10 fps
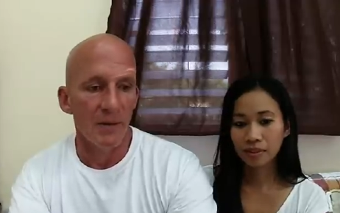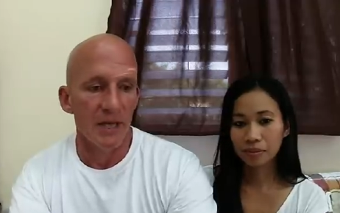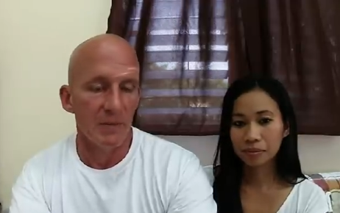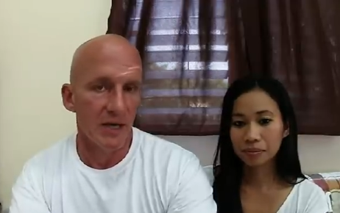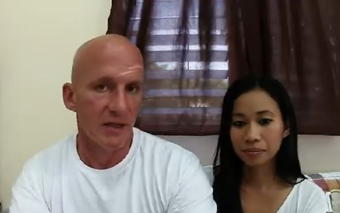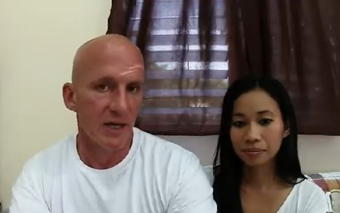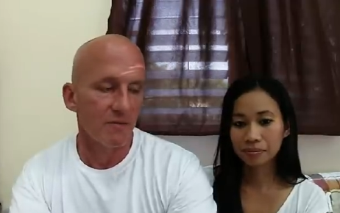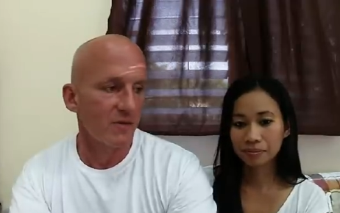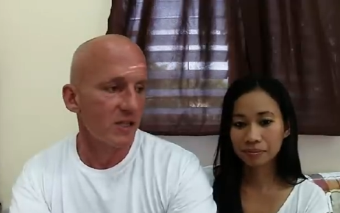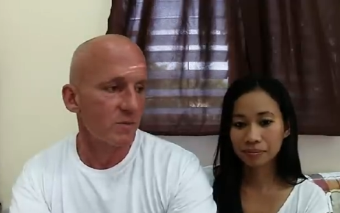Speaker 1: and they made that
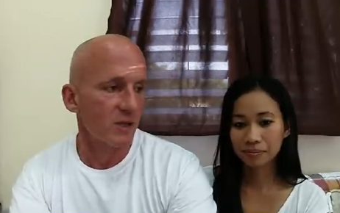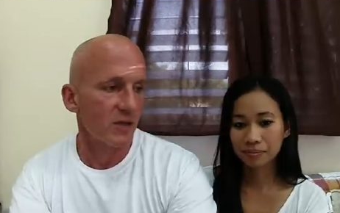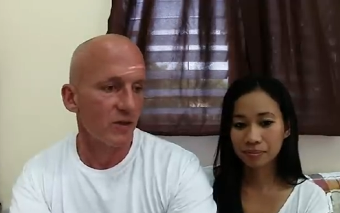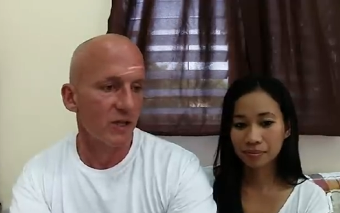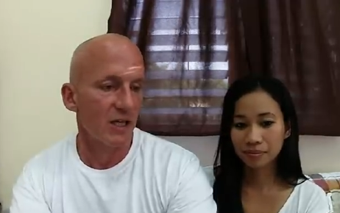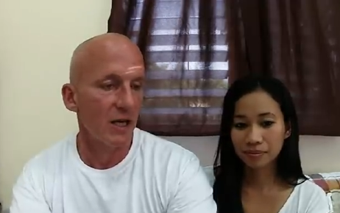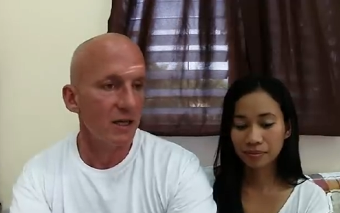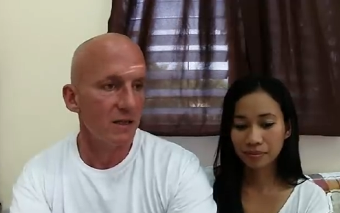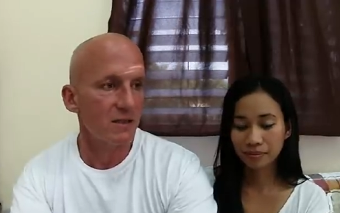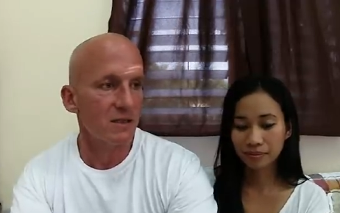investment in their
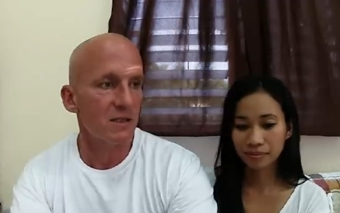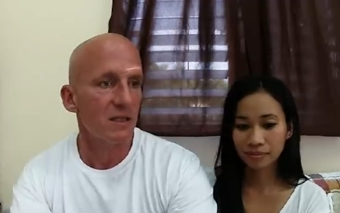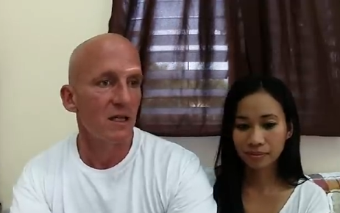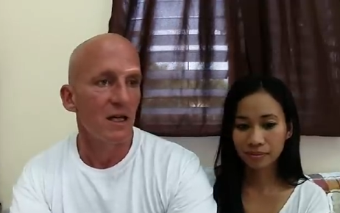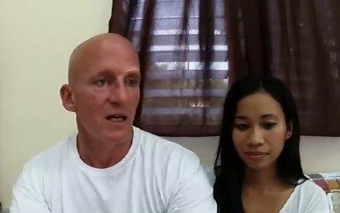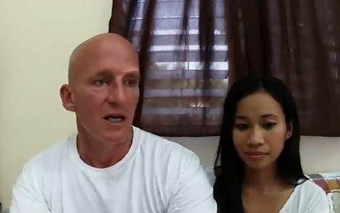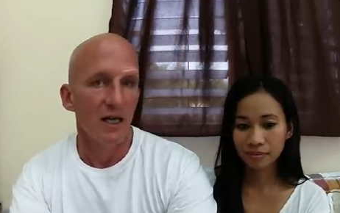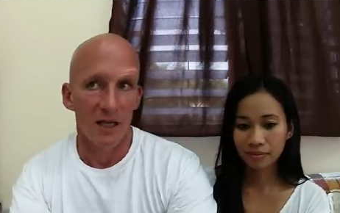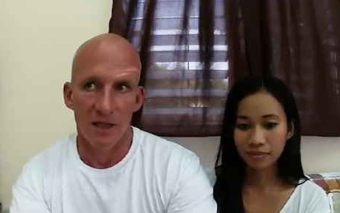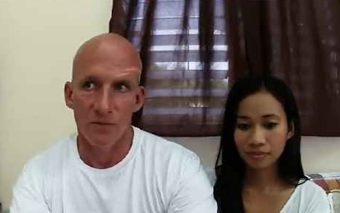kids.
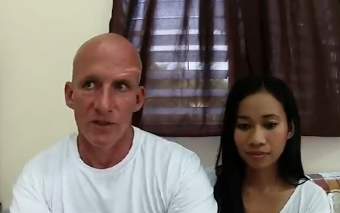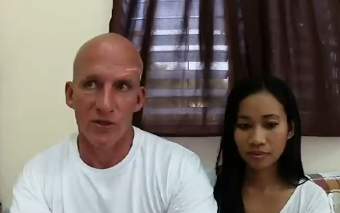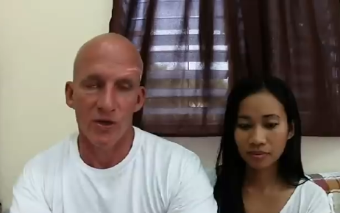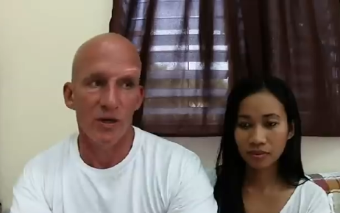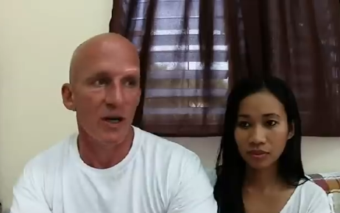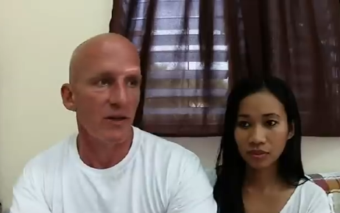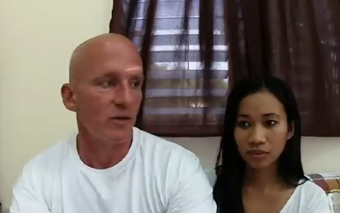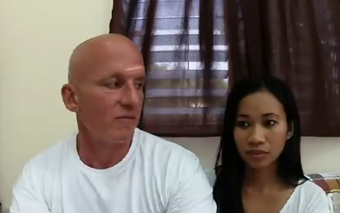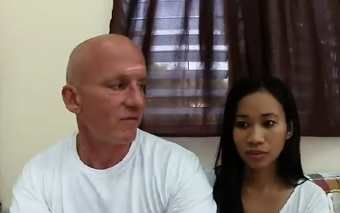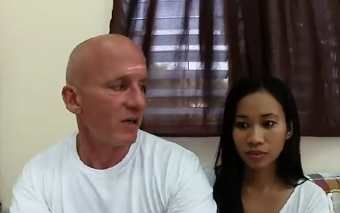And the return on
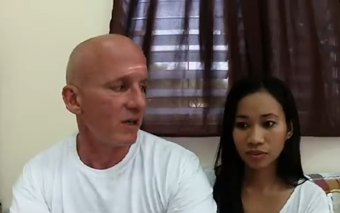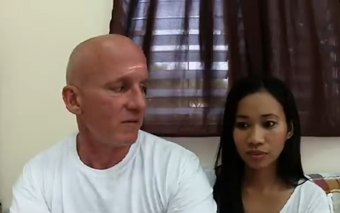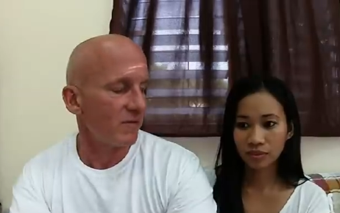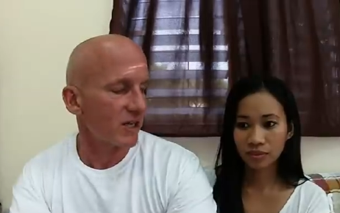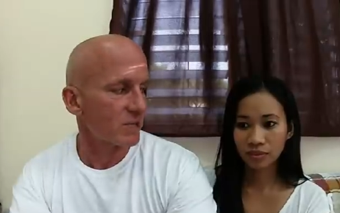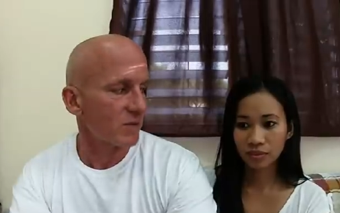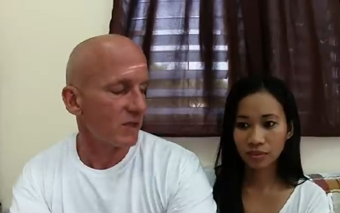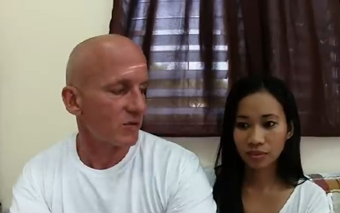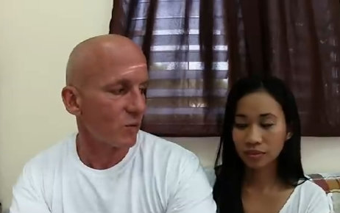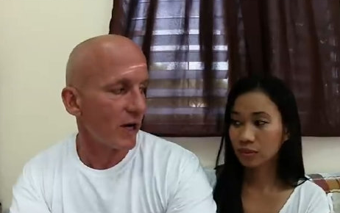their investment
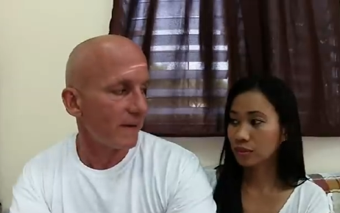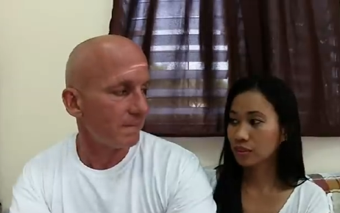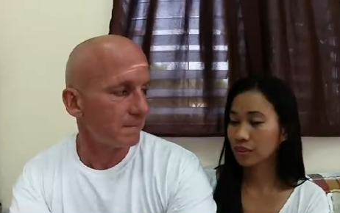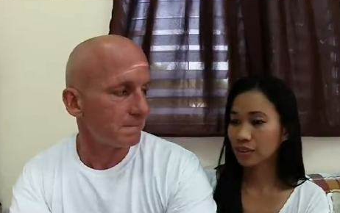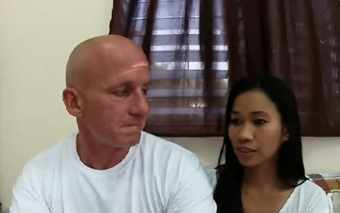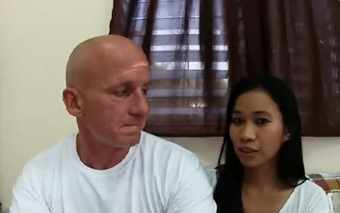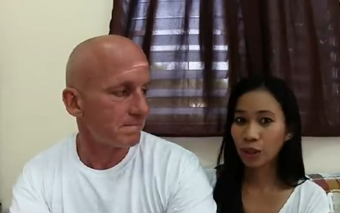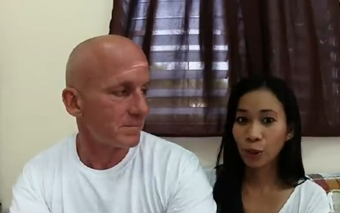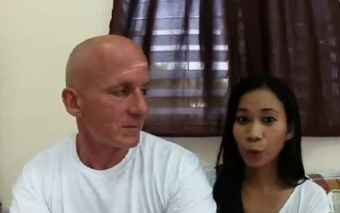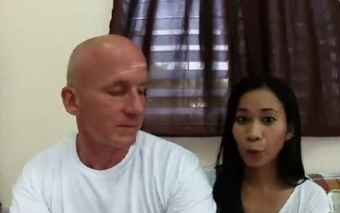is what?
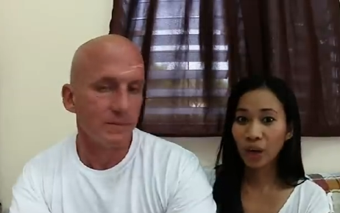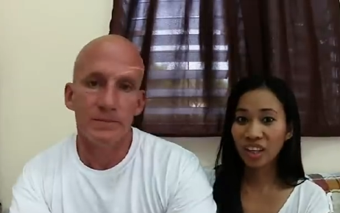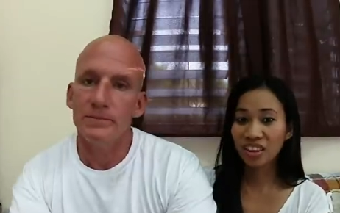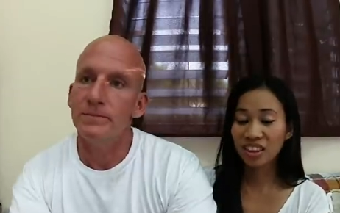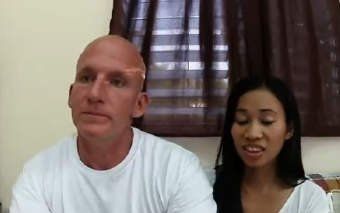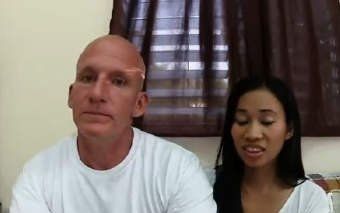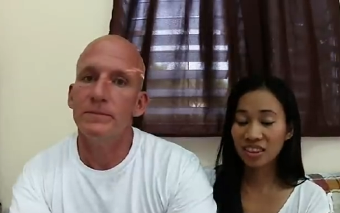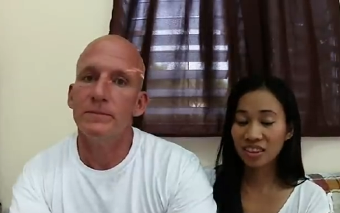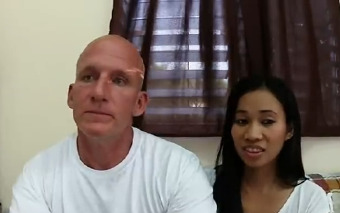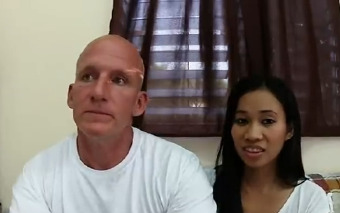
Speaker 2: We
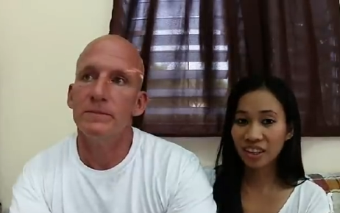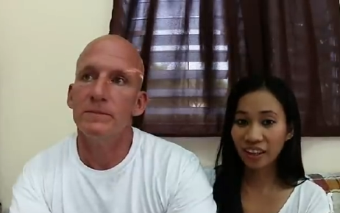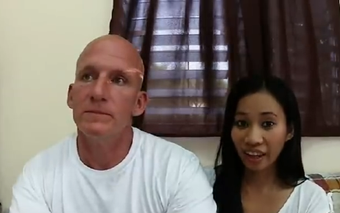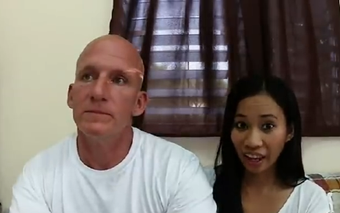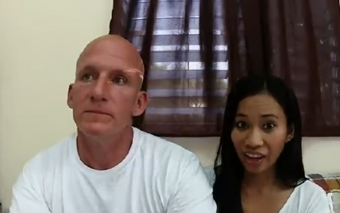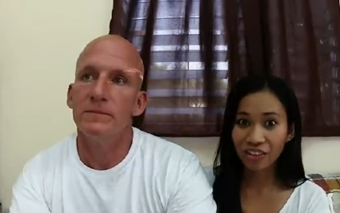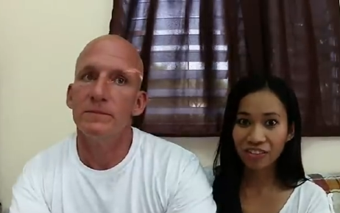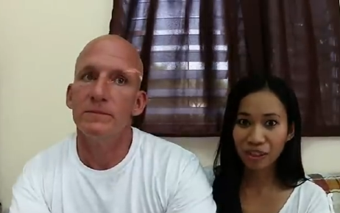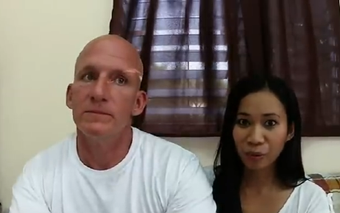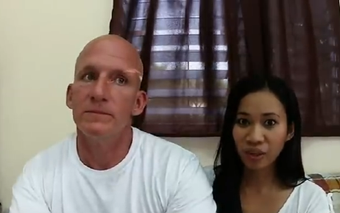take care of
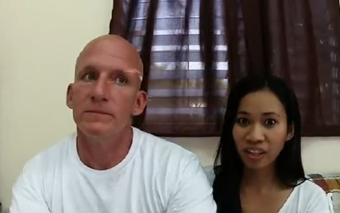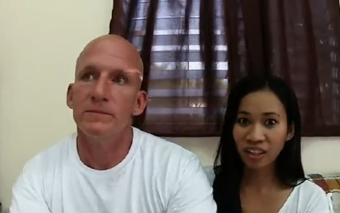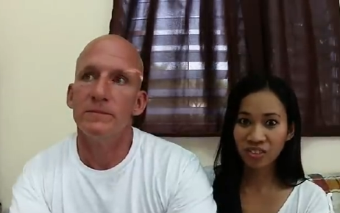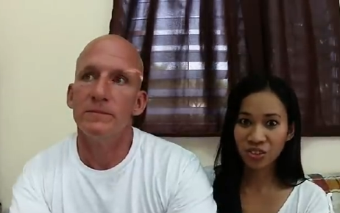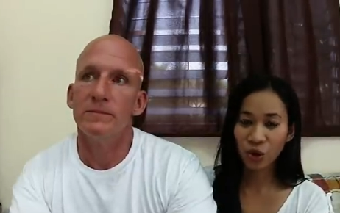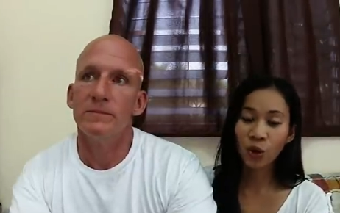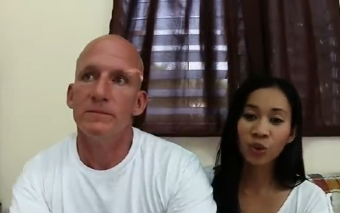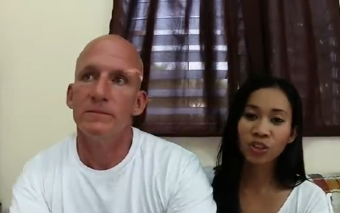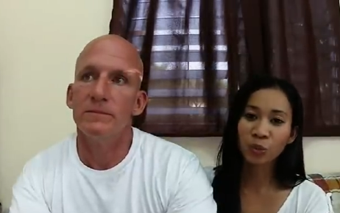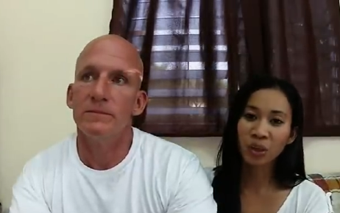them when they get
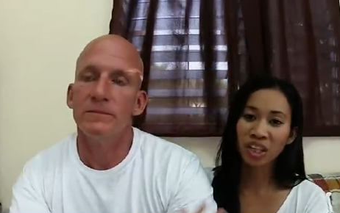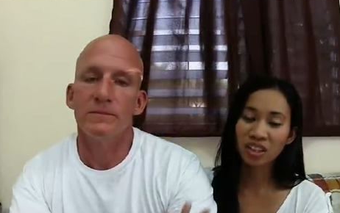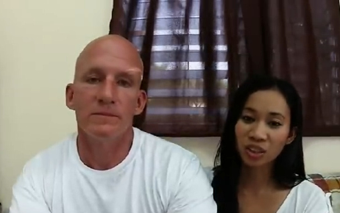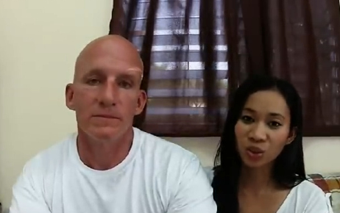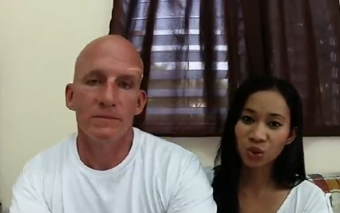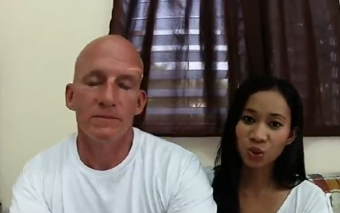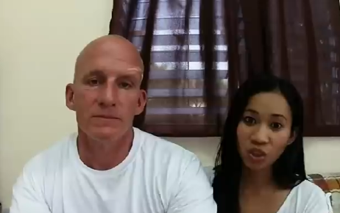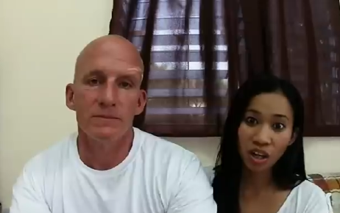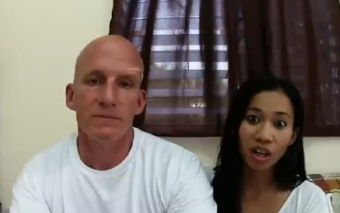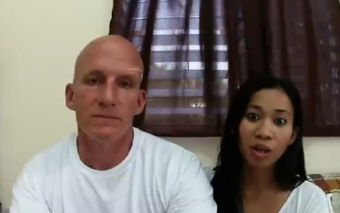old, and we get a good
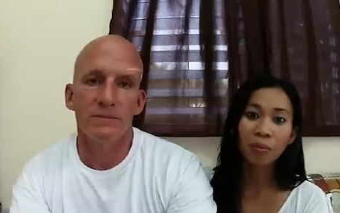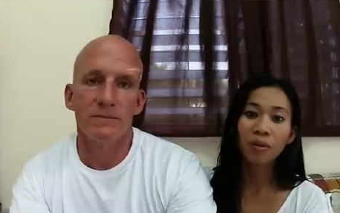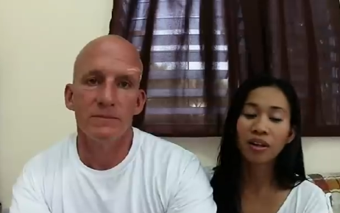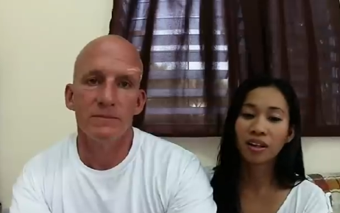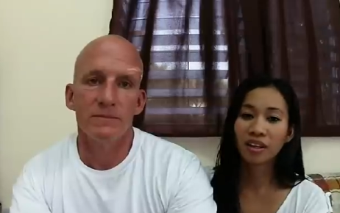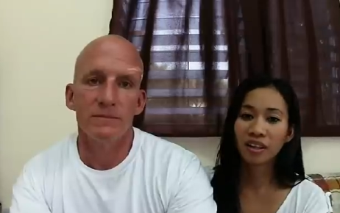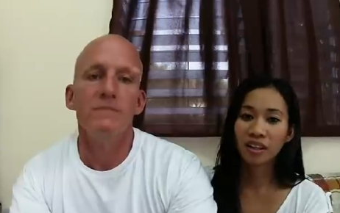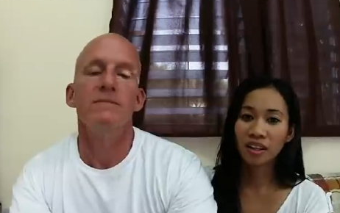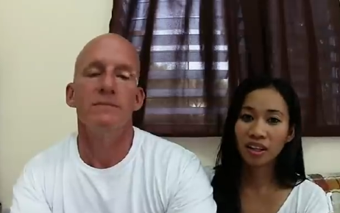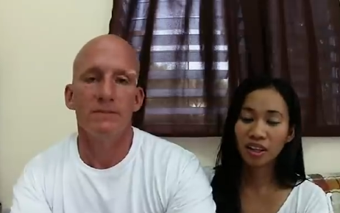job,
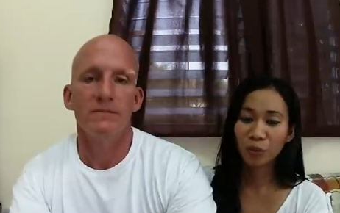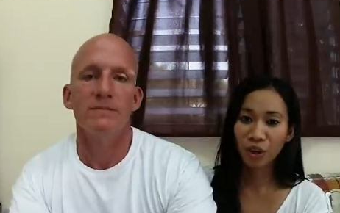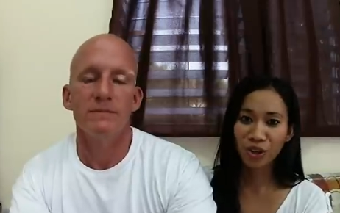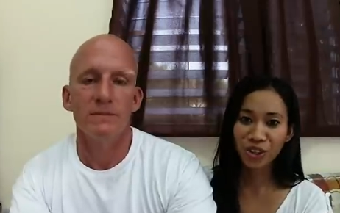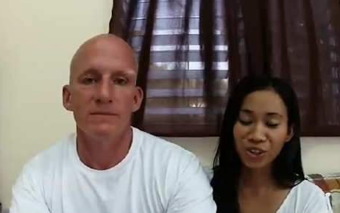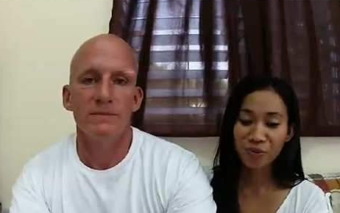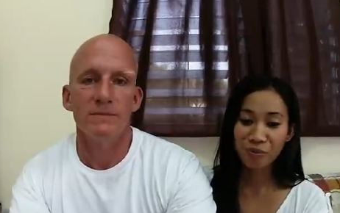and we earn